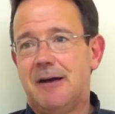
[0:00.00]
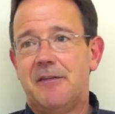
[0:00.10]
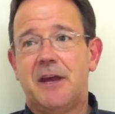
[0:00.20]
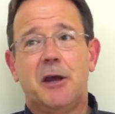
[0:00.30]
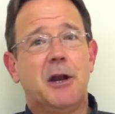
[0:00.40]
I
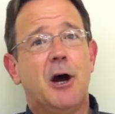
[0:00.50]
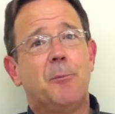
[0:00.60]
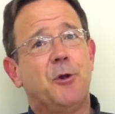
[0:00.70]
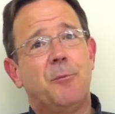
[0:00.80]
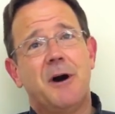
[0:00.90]
think it could
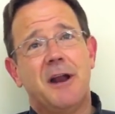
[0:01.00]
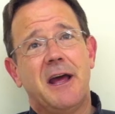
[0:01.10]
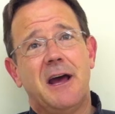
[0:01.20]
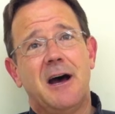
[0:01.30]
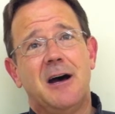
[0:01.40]
help you a lot,
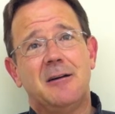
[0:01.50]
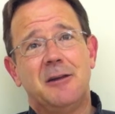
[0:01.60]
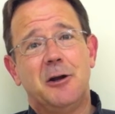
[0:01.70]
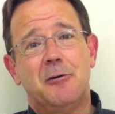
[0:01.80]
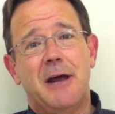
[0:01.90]

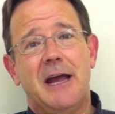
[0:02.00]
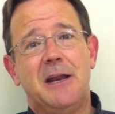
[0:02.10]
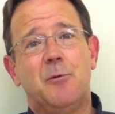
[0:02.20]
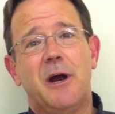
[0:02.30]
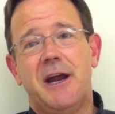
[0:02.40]

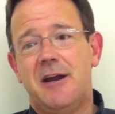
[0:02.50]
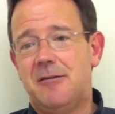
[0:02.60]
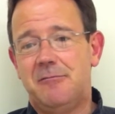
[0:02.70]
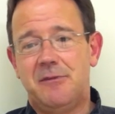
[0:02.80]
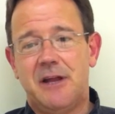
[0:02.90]
any way
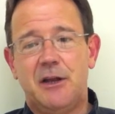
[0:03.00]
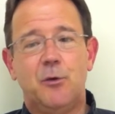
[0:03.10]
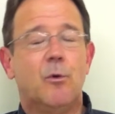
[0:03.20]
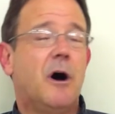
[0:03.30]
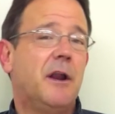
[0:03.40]
that
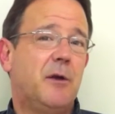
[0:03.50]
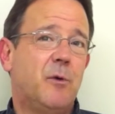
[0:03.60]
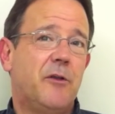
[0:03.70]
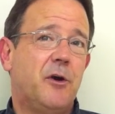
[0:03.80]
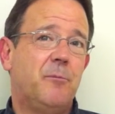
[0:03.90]
you want it,
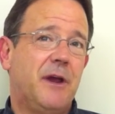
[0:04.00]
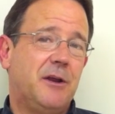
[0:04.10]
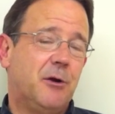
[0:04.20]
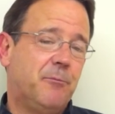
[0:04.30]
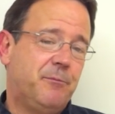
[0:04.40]
whether it
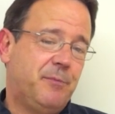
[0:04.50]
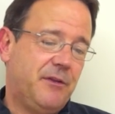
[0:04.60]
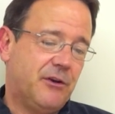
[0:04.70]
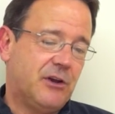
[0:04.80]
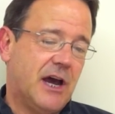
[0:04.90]
be,
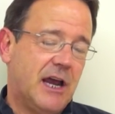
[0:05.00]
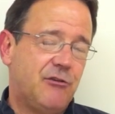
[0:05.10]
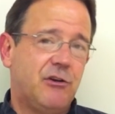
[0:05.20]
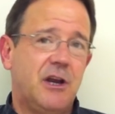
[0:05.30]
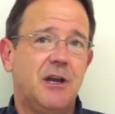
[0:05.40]
be the Tai
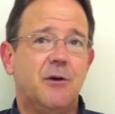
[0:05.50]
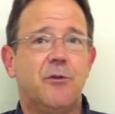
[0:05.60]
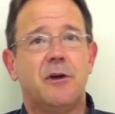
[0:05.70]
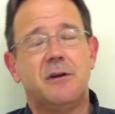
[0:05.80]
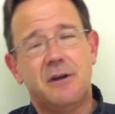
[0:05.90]
Chi or
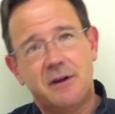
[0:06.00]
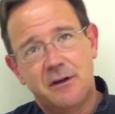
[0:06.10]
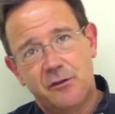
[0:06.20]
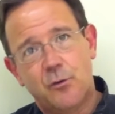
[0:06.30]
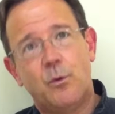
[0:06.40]

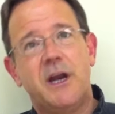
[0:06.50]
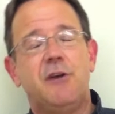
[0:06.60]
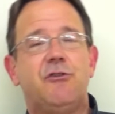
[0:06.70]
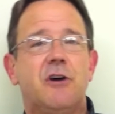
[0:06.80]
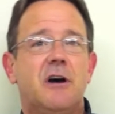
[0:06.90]
the
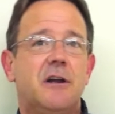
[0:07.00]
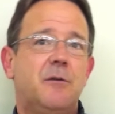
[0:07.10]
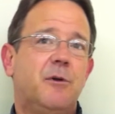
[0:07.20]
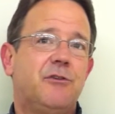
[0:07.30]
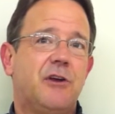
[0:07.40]
Wing Chun,
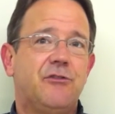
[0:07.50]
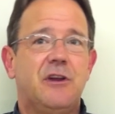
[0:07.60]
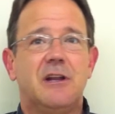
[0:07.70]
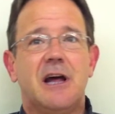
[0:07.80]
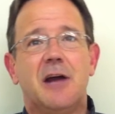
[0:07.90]
which I
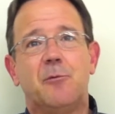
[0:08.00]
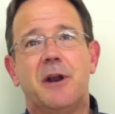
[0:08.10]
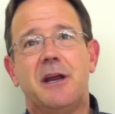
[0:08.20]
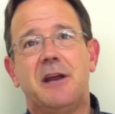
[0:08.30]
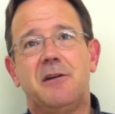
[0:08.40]
see a lot
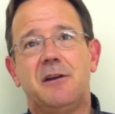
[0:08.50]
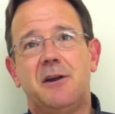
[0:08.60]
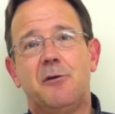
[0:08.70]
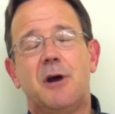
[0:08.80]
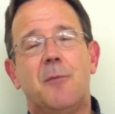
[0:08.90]
when I get,
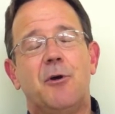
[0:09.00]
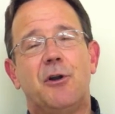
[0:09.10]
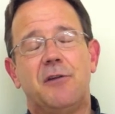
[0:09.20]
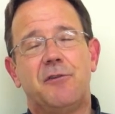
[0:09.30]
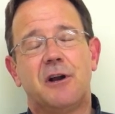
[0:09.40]
come
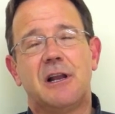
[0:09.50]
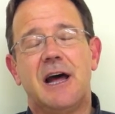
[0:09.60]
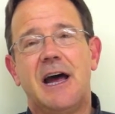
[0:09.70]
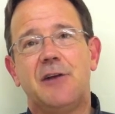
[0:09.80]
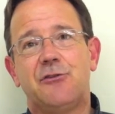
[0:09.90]
early for
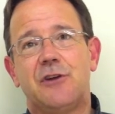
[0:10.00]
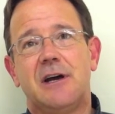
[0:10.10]
class.